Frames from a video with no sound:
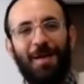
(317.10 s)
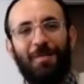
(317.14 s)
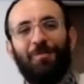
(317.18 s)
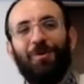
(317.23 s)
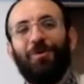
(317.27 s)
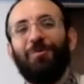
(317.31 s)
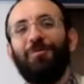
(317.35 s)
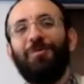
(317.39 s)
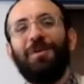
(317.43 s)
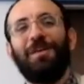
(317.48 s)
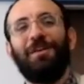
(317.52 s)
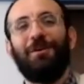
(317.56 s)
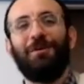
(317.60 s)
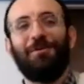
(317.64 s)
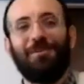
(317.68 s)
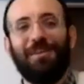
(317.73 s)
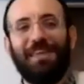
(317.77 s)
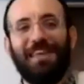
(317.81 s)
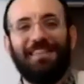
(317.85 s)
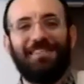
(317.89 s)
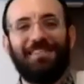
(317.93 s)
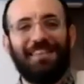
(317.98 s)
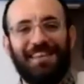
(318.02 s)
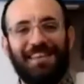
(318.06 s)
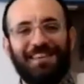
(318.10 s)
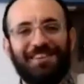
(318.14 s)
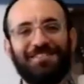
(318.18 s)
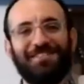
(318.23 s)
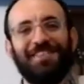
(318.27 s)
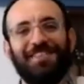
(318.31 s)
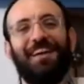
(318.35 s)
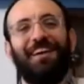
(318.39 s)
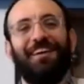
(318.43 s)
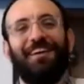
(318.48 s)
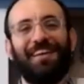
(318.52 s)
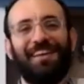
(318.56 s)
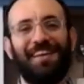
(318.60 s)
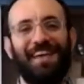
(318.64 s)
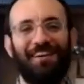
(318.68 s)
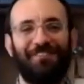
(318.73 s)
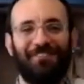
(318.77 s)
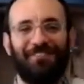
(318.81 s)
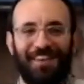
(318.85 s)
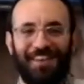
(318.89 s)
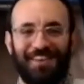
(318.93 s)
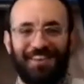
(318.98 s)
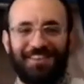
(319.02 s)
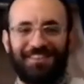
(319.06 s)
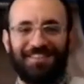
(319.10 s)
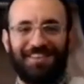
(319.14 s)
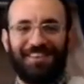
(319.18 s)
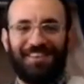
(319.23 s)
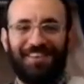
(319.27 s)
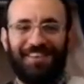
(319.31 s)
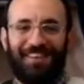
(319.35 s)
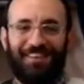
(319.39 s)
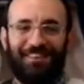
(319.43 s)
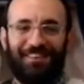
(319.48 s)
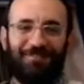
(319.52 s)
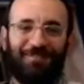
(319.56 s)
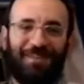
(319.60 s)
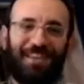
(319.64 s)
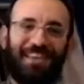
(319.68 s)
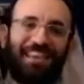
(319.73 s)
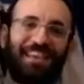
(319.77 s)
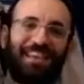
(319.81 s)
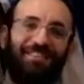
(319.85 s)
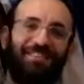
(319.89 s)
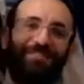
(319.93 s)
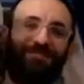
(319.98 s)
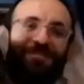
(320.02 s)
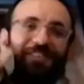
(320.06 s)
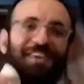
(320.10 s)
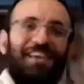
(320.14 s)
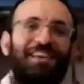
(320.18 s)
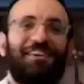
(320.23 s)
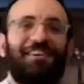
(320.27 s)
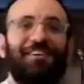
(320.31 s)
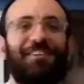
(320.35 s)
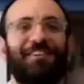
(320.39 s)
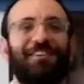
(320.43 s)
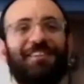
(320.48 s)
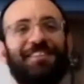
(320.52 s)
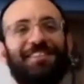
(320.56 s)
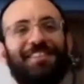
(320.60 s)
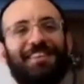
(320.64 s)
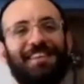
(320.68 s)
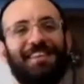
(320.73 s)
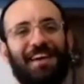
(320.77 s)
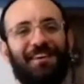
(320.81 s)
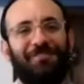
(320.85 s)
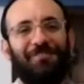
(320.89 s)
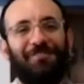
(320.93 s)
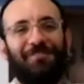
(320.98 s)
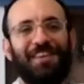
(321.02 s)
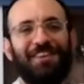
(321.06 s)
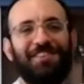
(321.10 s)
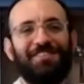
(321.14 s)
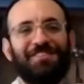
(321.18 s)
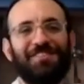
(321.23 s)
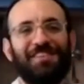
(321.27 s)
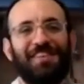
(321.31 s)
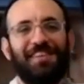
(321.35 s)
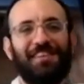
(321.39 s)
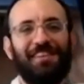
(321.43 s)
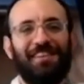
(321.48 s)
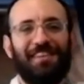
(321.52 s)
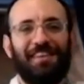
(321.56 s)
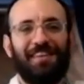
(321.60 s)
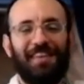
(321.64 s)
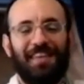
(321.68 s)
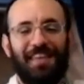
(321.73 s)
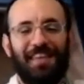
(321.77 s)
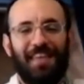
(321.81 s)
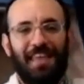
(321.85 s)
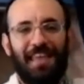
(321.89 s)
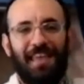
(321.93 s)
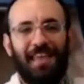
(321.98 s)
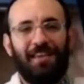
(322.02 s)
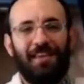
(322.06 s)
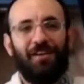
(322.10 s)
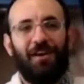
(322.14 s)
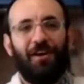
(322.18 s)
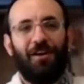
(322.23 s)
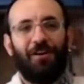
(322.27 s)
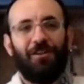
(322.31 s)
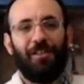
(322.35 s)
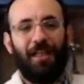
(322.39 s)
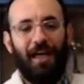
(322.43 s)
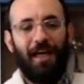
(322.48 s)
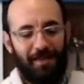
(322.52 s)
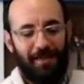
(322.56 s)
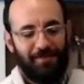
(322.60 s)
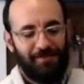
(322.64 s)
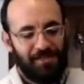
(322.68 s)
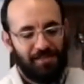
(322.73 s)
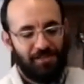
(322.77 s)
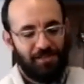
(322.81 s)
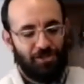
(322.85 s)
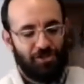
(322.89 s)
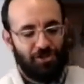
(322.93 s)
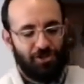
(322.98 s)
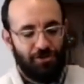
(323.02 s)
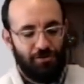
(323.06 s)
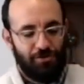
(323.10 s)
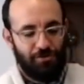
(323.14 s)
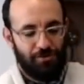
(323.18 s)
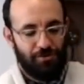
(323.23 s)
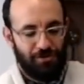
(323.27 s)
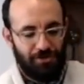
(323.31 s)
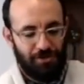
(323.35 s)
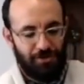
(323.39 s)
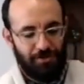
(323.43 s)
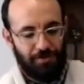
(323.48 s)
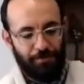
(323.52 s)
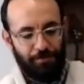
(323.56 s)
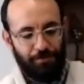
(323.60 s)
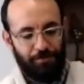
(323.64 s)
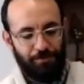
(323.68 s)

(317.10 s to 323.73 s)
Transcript: But we don't need the dictionary definition. We can feel the definition in our lives as Jews.